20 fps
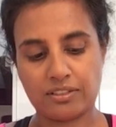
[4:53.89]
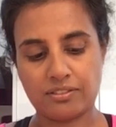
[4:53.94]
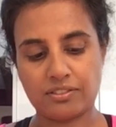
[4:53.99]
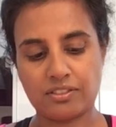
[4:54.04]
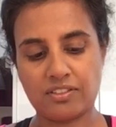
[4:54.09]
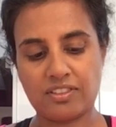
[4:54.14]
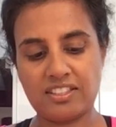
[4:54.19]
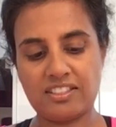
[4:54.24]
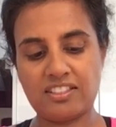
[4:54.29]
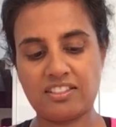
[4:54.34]
So
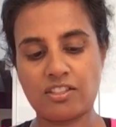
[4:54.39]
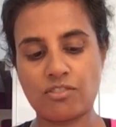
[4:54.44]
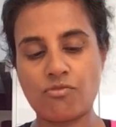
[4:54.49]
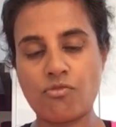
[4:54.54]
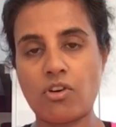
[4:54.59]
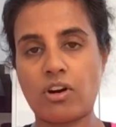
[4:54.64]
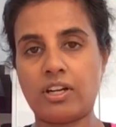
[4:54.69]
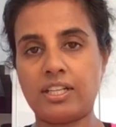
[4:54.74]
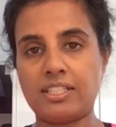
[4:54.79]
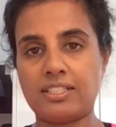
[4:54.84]
this is the
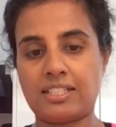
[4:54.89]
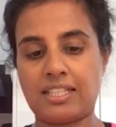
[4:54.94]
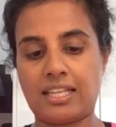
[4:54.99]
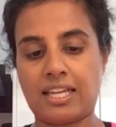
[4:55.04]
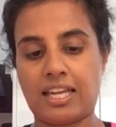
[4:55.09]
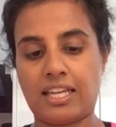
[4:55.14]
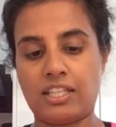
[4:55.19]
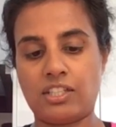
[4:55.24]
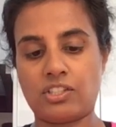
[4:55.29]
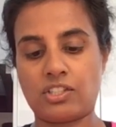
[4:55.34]
rising
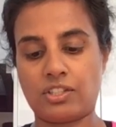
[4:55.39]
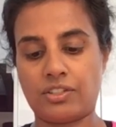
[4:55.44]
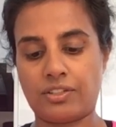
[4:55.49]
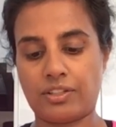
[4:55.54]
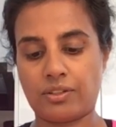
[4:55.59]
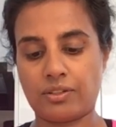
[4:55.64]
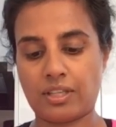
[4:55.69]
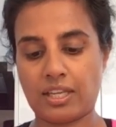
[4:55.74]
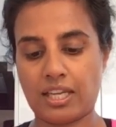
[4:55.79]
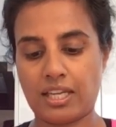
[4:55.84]
agent,
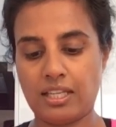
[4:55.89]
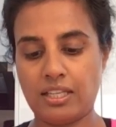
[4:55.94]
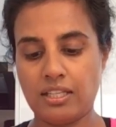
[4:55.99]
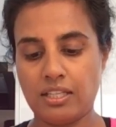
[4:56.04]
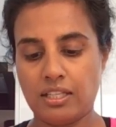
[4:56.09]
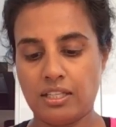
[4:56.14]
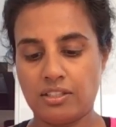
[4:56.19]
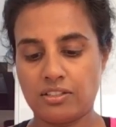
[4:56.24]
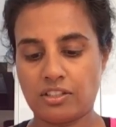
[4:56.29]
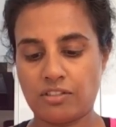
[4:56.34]
okay?
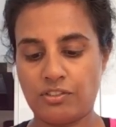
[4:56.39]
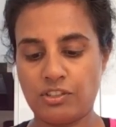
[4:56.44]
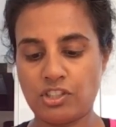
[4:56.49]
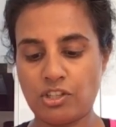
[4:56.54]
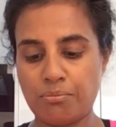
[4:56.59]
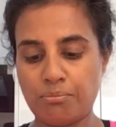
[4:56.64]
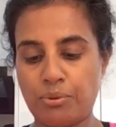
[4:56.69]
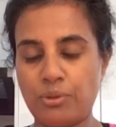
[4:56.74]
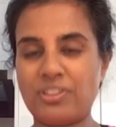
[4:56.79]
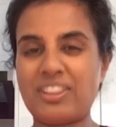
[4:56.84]
So if you
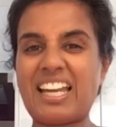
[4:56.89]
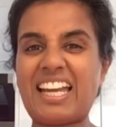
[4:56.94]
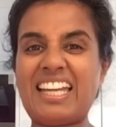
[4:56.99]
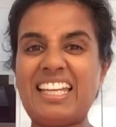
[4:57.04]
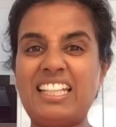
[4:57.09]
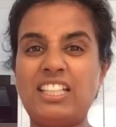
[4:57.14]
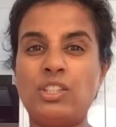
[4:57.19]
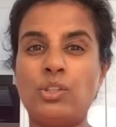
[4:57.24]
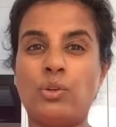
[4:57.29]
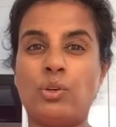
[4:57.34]
don't put that
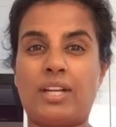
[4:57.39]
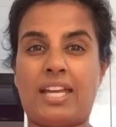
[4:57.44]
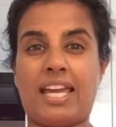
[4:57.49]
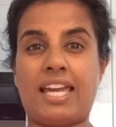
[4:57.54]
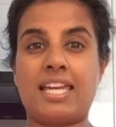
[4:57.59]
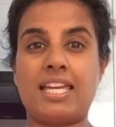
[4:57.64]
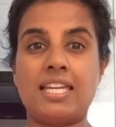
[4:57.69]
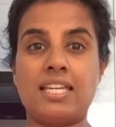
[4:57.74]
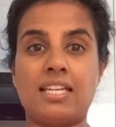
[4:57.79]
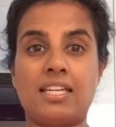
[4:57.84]
in your
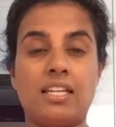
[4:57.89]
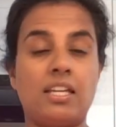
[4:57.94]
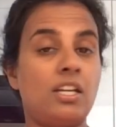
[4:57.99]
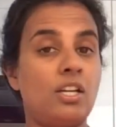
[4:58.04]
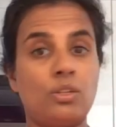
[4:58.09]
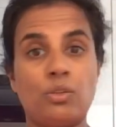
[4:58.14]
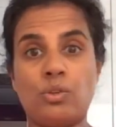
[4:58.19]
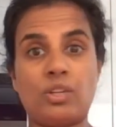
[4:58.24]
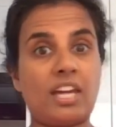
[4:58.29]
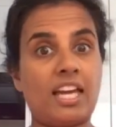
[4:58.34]

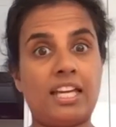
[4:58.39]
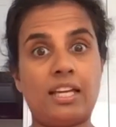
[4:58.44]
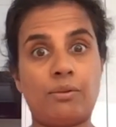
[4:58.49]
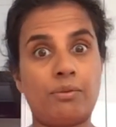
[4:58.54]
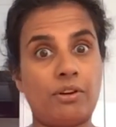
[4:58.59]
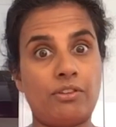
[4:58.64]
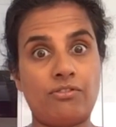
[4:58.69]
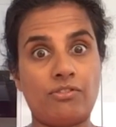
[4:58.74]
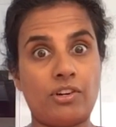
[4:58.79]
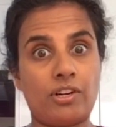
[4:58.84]
cake
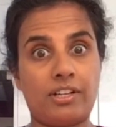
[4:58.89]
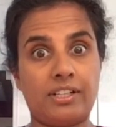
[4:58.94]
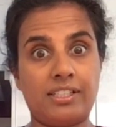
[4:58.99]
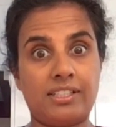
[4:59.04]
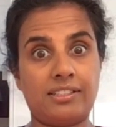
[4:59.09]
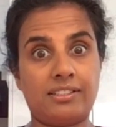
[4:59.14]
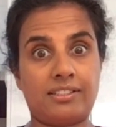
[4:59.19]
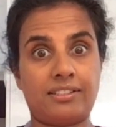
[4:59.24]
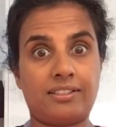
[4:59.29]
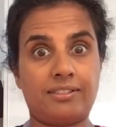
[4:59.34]
won't
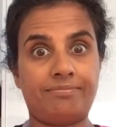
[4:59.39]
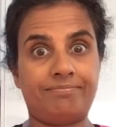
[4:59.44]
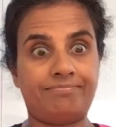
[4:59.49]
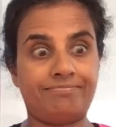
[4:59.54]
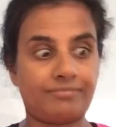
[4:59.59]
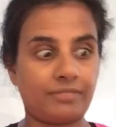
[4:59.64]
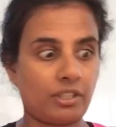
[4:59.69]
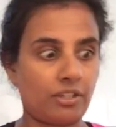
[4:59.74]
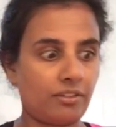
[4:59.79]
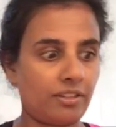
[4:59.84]
rise,
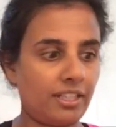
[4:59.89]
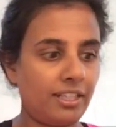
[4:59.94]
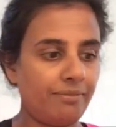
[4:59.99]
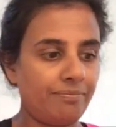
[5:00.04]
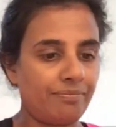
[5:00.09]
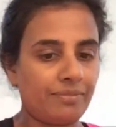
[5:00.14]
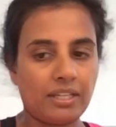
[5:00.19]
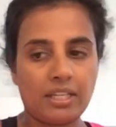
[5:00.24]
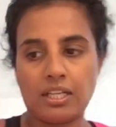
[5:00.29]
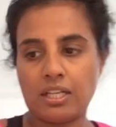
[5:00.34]
all right?
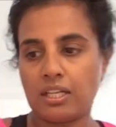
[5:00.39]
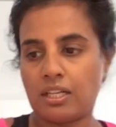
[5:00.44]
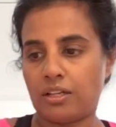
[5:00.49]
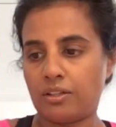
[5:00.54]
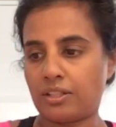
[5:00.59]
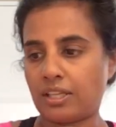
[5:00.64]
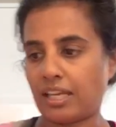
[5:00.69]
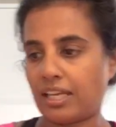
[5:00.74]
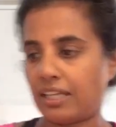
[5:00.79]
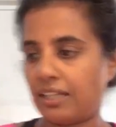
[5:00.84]

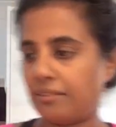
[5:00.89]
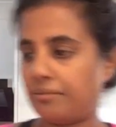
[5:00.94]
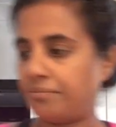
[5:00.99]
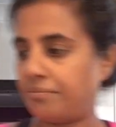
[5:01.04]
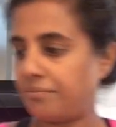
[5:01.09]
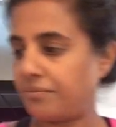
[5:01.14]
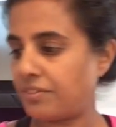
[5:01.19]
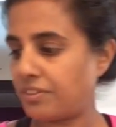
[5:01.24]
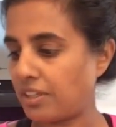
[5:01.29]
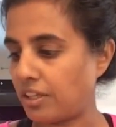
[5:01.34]
Okay,
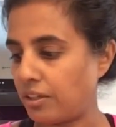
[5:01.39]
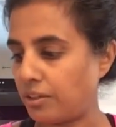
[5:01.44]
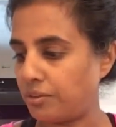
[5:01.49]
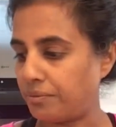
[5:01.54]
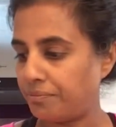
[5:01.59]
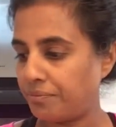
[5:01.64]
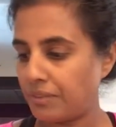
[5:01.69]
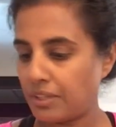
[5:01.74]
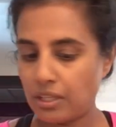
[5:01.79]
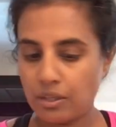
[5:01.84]
so
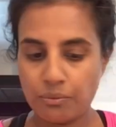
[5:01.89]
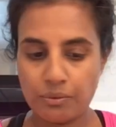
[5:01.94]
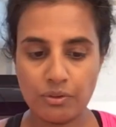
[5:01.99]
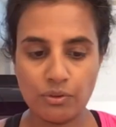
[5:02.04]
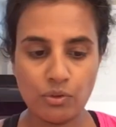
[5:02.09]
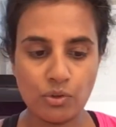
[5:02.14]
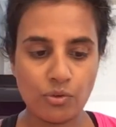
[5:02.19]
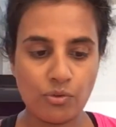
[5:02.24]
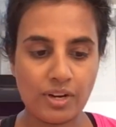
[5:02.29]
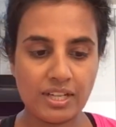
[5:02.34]

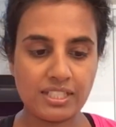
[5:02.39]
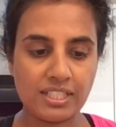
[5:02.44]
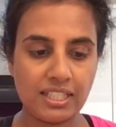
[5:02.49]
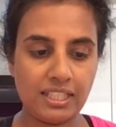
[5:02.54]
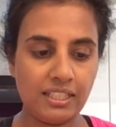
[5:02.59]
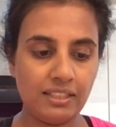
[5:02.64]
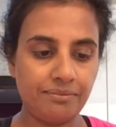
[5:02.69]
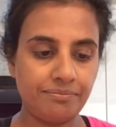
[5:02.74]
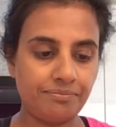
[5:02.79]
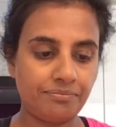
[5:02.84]
we're all ready.
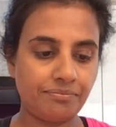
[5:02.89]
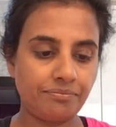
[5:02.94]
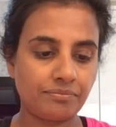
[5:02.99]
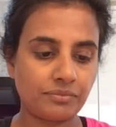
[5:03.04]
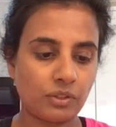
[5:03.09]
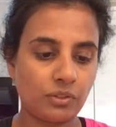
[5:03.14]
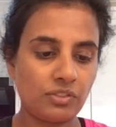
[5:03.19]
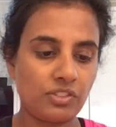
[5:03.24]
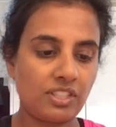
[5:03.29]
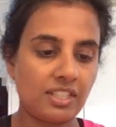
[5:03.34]

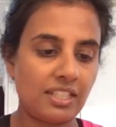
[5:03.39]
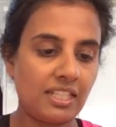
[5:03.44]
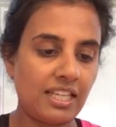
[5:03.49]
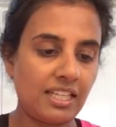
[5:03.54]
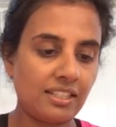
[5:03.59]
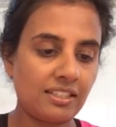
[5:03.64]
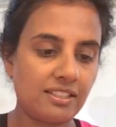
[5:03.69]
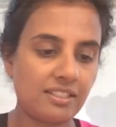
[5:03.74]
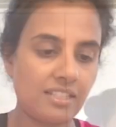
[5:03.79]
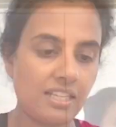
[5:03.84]
On to the
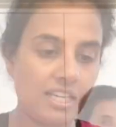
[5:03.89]
next stage.